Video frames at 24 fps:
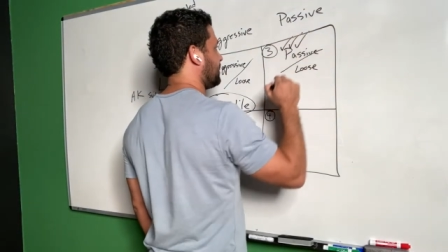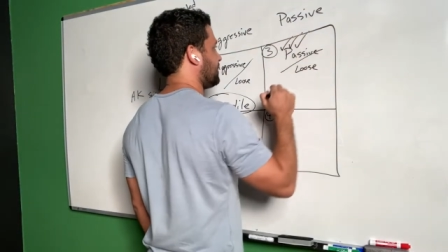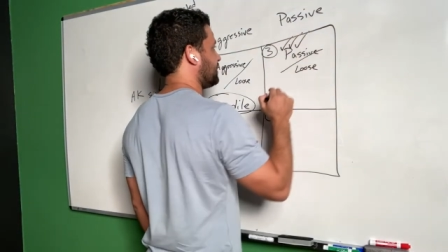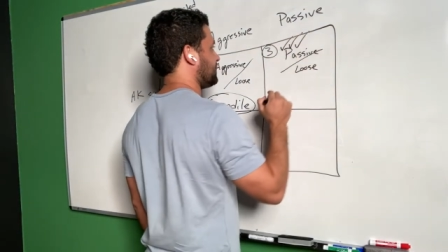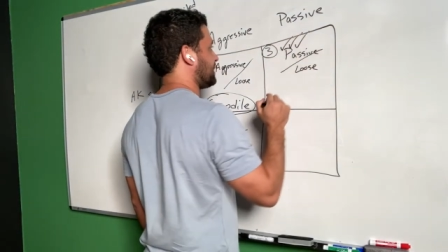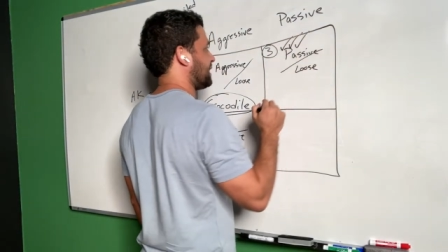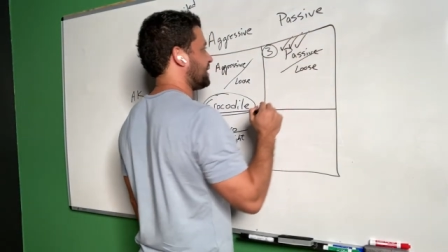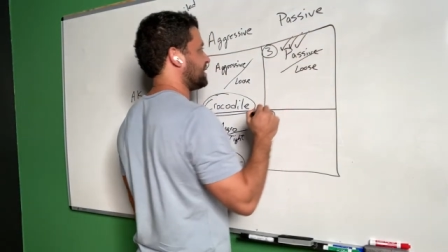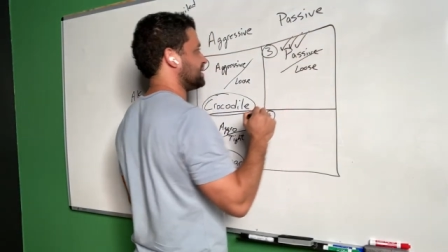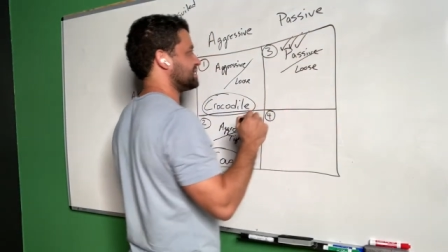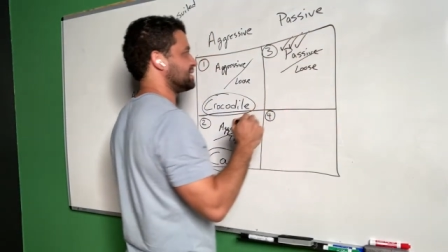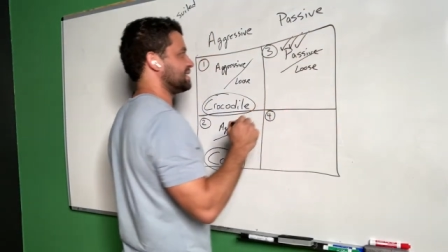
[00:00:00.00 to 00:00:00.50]

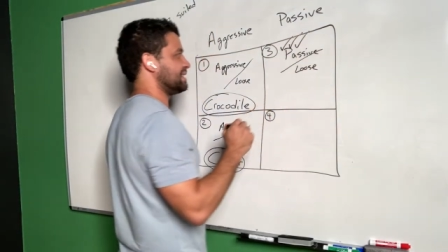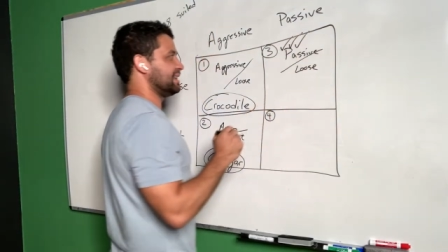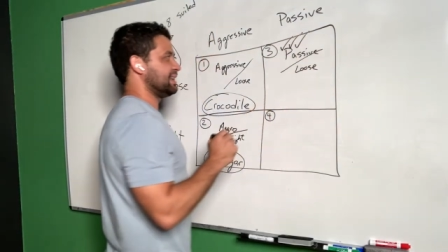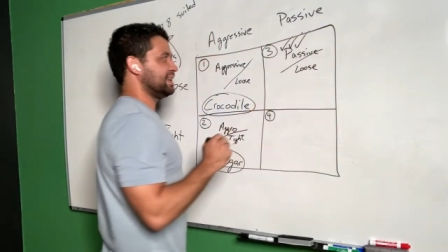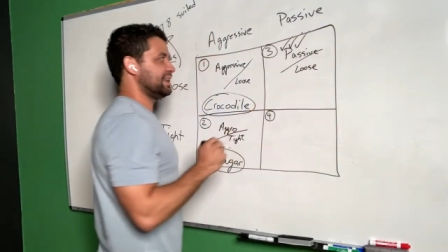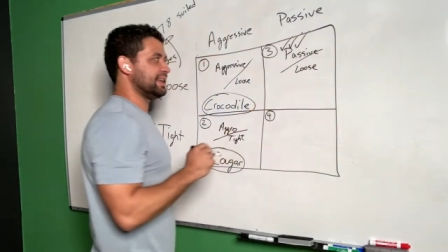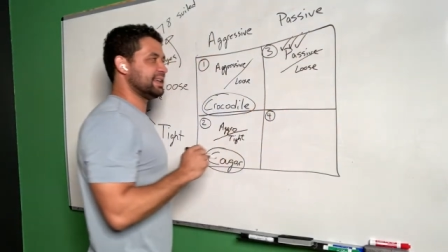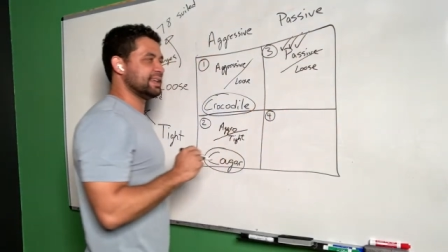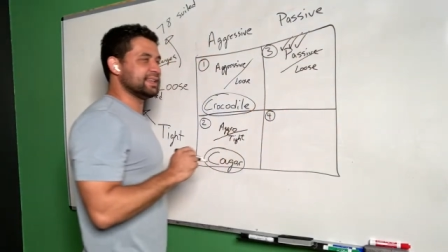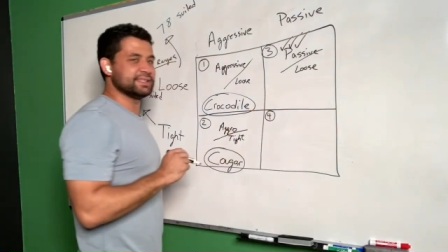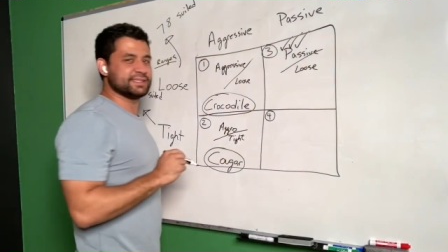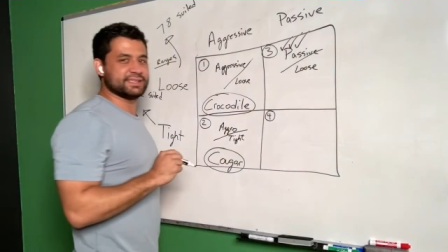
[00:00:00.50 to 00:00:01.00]
that is the
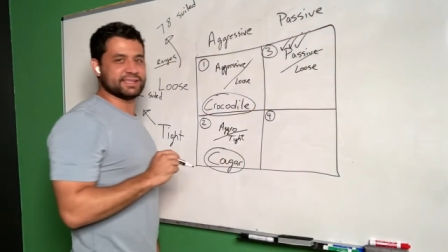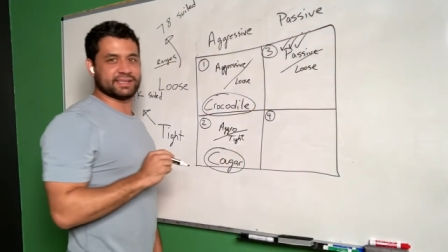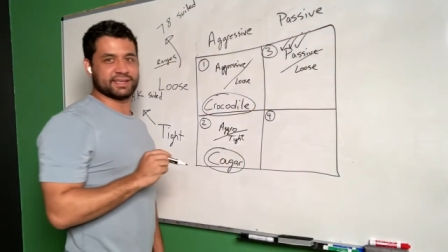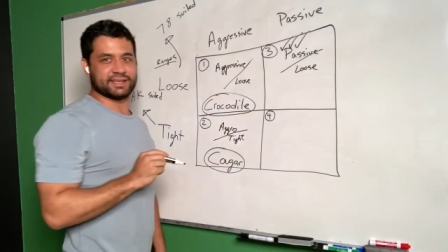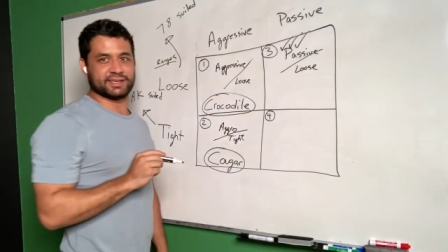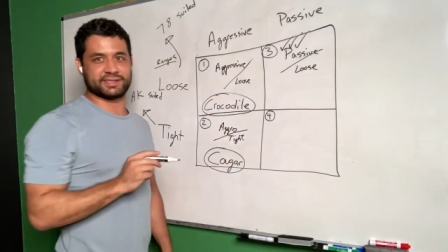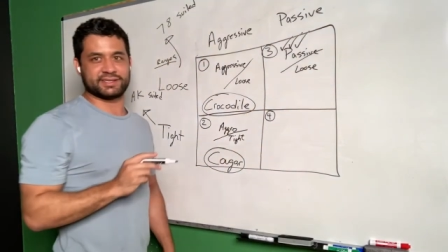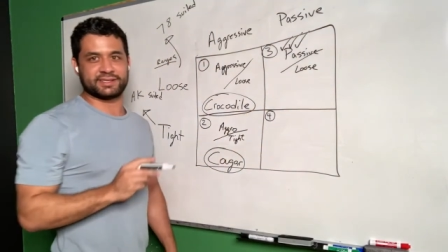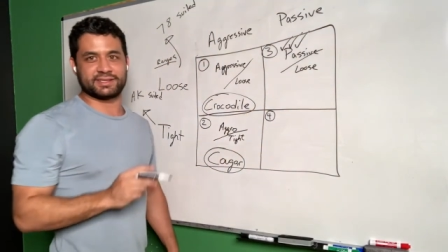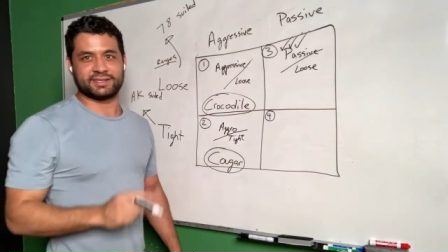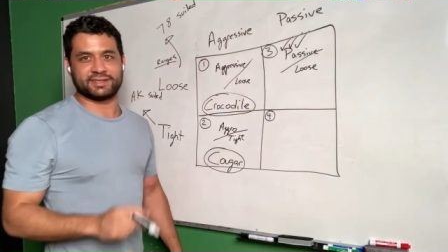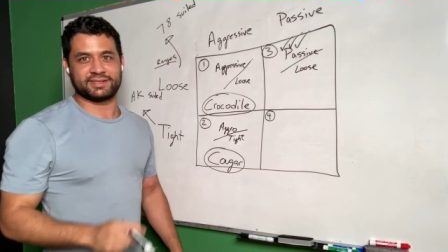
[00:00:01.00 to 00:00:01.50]

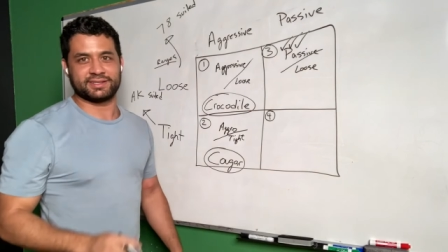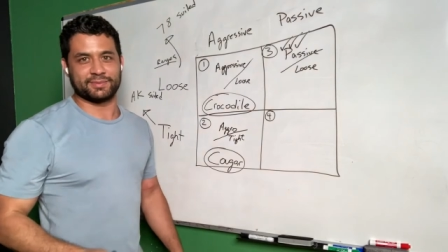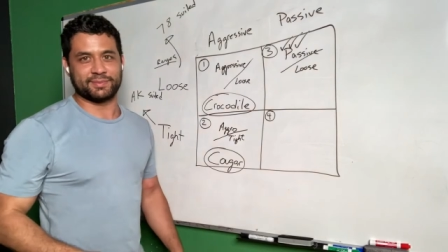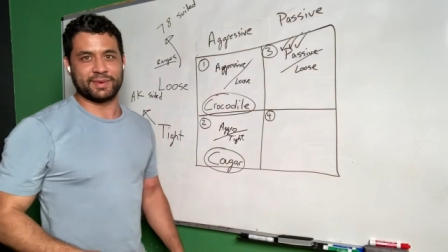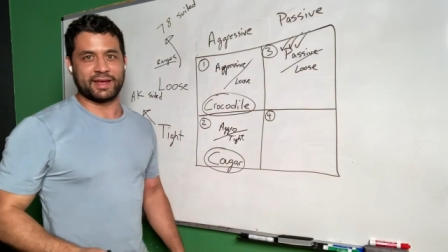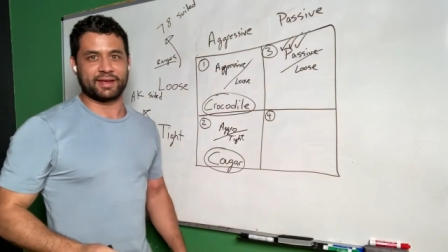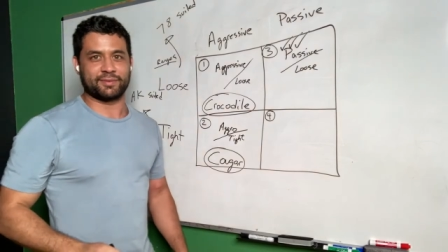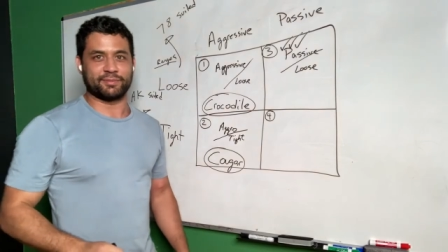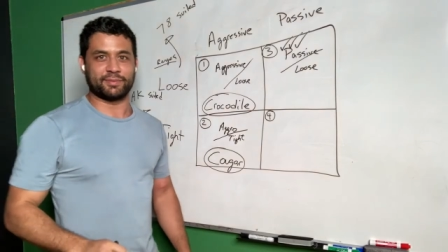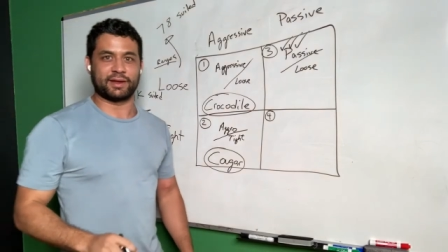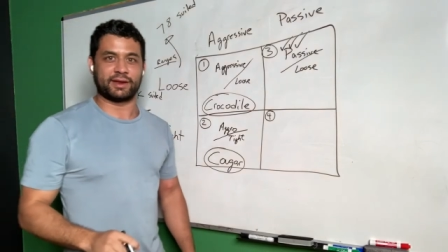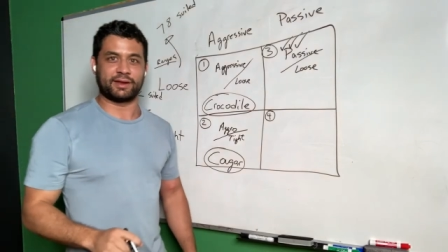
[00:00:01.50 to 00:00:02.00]
easiest to
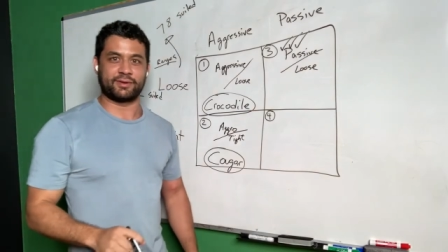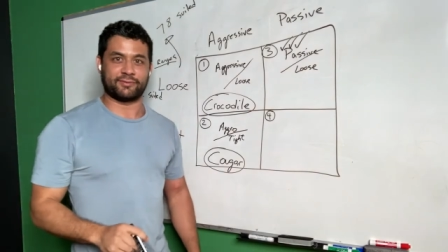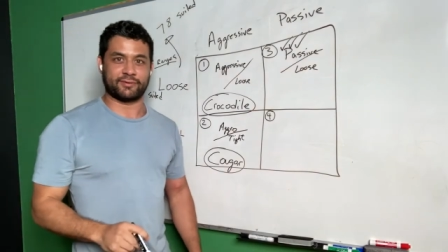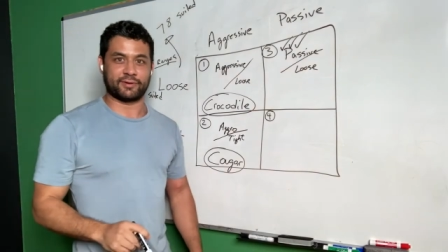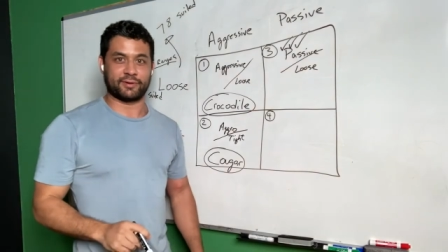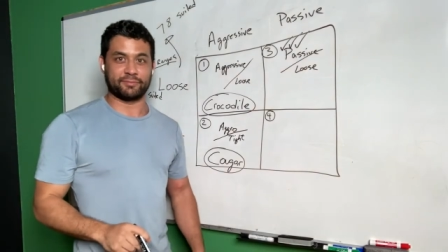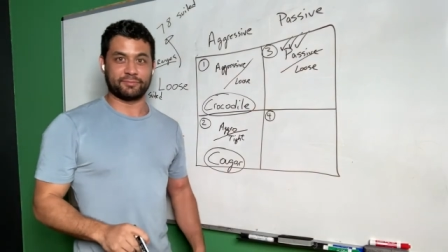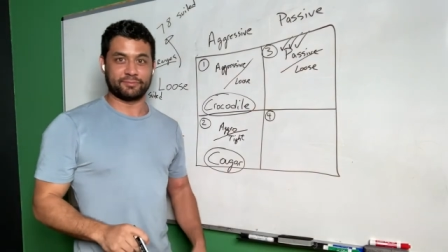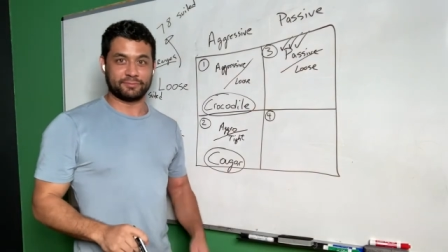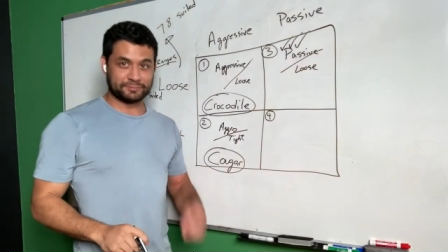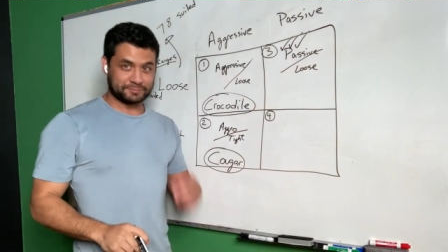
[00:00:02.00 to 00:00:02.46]
make money from.